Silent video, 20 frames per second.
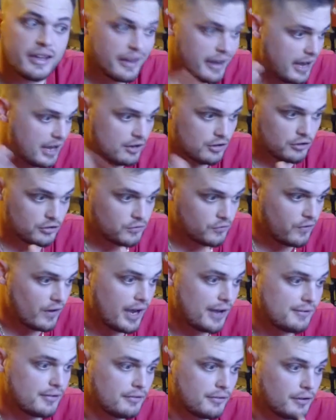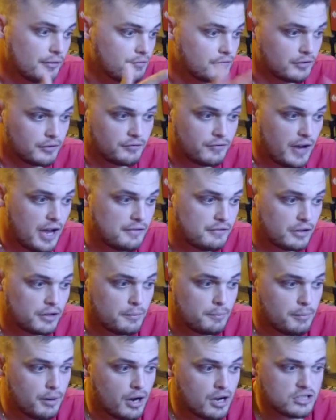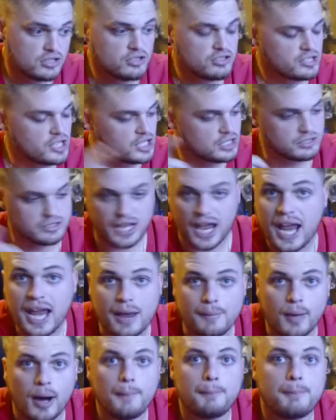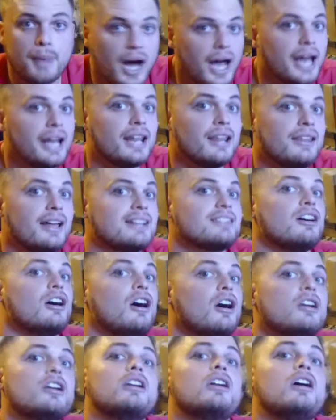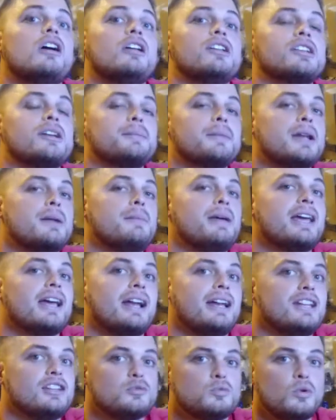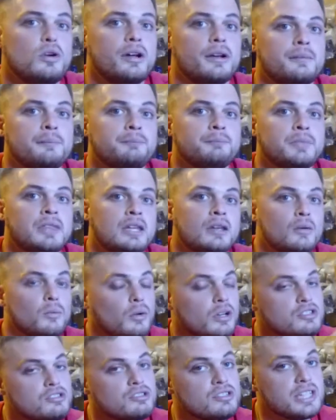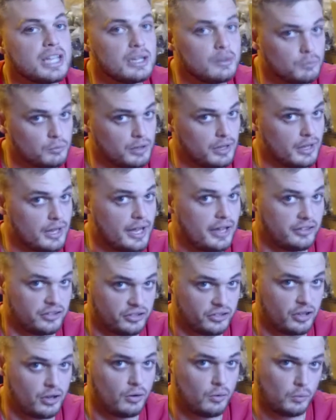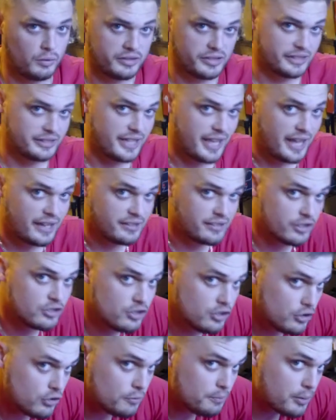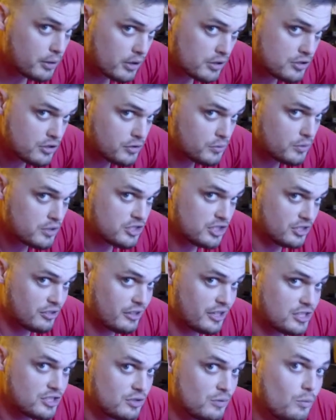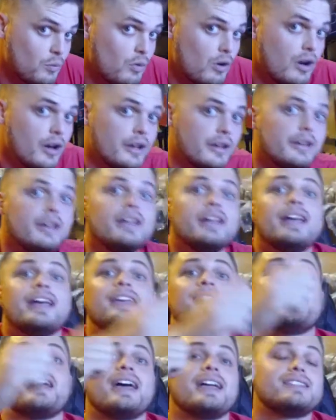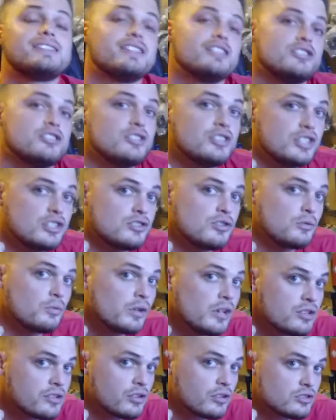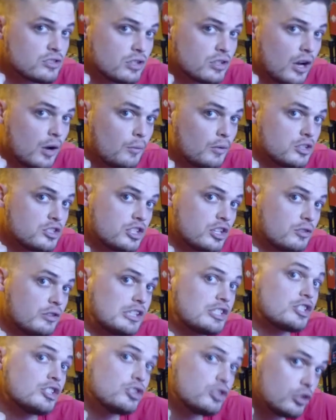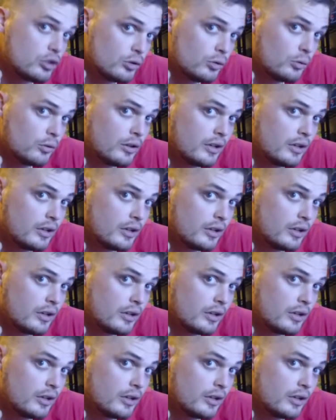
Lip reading: and there's 5 of them for $500, you say, damn, I'm buying it. That's $100 I'm going to make on each one. What you didn't realize, though, was that the headsets you purchased were Generation 1, and the headsets you did your research on were Generation 2.